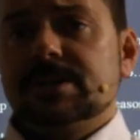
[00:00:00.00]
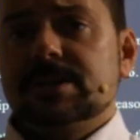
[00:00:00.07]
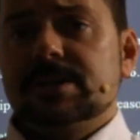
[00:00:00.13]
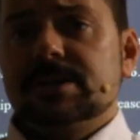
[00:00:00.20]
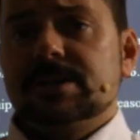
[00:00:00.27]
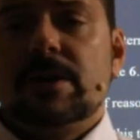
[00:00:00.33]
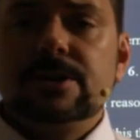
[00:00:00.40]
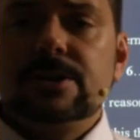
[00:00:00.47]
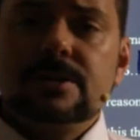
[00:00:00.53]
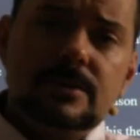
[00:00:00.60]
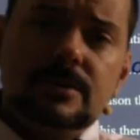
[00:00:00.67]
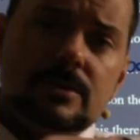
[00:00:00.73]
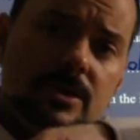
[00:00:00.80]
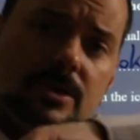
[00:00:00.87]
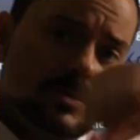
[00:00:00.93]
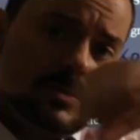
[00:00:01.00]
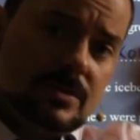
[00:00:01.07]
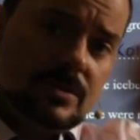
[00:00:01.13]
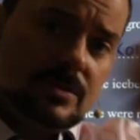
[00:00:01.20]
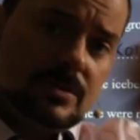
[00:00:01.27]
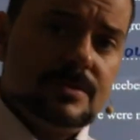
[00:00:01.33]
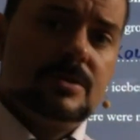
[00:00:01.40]
in front of you and you
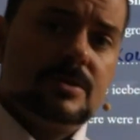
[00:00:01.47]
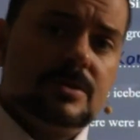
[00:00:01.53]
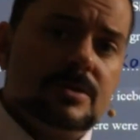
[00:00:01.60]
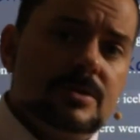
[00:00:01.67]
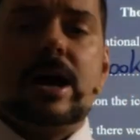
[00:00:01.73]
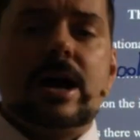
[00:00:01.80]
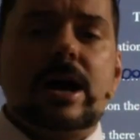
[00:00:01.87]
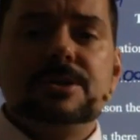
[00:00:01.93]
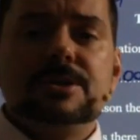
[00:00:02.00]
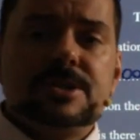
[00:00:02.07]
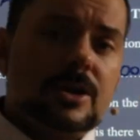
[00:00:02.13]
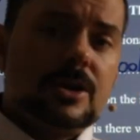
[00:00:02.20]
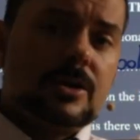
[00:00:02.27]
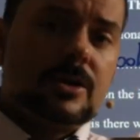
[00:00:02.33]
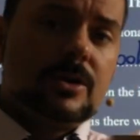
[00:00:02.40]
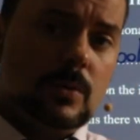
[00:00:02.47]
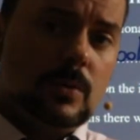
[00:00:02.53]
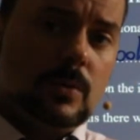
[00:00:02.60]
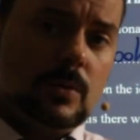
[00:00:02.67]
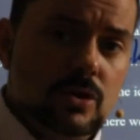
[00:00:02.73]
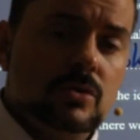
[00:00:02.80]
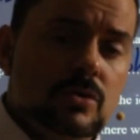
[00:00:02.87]
grab the steering wheel and
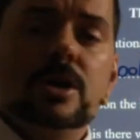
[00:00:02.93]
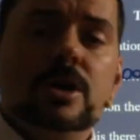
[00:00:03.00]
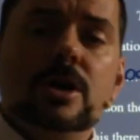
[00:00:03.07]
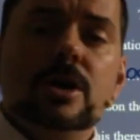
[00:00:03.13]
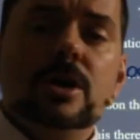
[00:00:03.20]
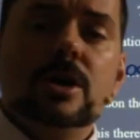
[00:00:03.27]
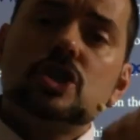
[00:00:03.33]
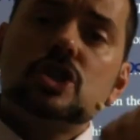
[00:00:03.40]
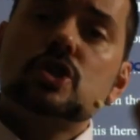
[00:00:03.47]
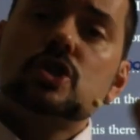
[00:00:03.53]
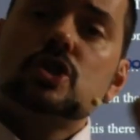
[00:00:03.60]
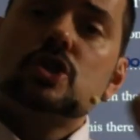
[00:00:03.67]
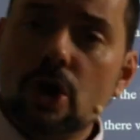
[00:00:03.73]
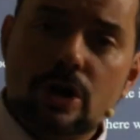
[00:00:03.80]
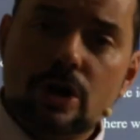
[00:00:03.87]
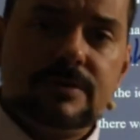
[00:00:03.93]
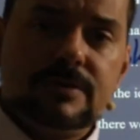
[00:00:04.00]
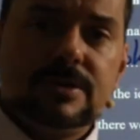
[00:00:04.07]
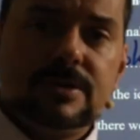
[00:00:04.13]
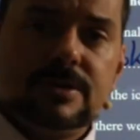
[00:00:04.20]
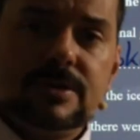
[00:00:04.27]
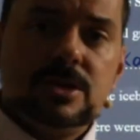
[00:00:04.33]
you swerve. It
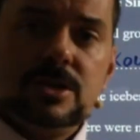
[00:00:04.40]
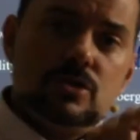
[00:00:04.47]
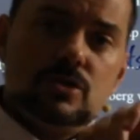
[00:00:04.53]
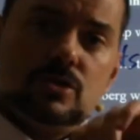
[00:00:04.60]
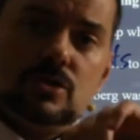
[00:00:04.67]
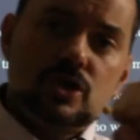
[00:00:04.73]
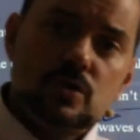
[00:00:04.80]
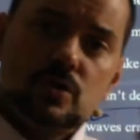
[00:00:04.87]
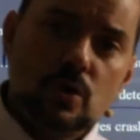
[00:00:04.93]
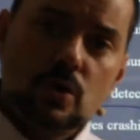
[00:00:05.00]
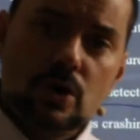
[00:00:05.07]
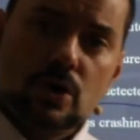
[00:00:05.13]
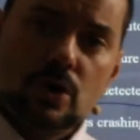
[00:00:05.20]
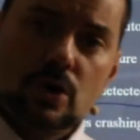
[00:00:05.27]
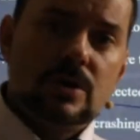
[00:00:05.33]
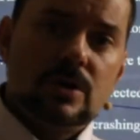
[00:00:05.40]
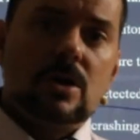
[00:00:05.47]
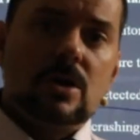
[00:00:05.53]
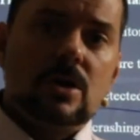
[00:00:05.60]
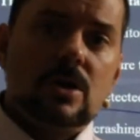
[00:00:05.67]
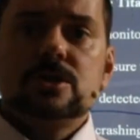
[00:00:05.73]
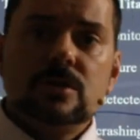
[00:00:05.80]
means you swerve the car.
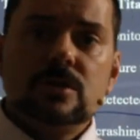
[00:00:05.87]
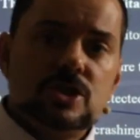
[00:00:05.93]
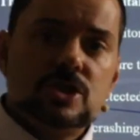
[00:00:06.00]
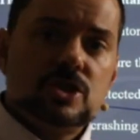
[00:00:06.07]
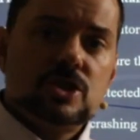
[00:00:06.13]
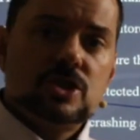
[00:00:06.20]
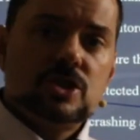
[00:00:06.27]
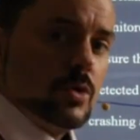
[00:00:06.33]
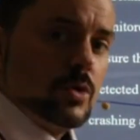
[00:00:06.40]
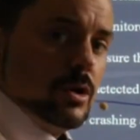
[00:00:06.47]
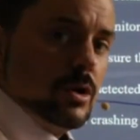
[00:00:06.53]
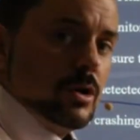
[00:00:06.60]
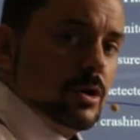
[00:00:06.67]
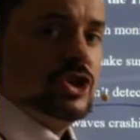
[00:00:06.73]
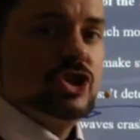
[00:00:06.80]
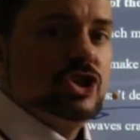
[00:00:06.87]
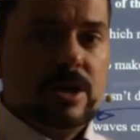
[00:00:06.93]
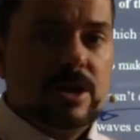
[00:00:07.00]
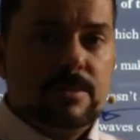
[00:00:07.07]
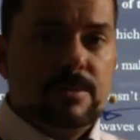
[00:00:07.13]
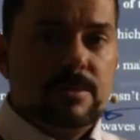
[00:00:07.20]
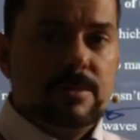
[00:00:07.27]
So they swerve the
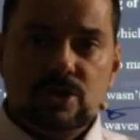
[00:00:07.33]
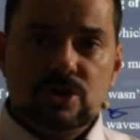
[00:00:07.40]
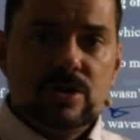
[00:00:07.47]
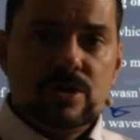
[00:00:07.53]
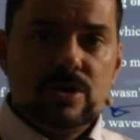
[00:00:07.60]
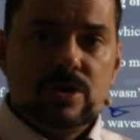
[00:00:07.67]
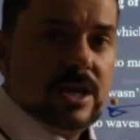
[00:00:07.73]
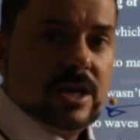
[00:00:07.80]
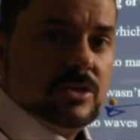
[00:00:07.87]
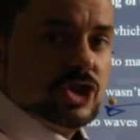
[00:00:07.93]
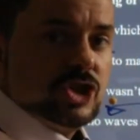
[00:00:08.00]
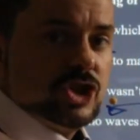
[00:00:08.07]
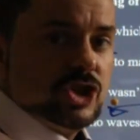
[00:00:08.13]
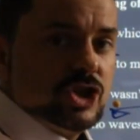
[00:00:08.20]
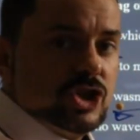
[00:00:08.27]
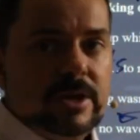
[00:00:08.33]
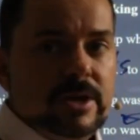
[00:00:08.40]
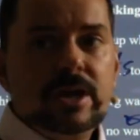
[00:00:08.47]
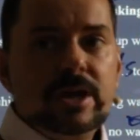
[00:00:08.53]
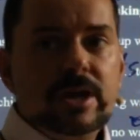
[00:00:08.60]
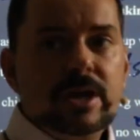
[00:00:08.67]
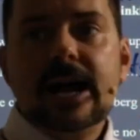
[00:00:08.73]
ship. They're trying to get the ship
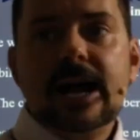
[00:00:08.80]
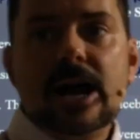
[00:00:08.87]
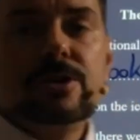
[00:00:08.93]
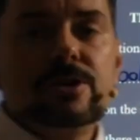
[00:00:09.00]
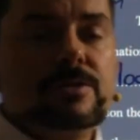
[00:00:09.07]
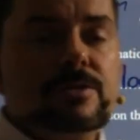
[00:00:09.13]
out of the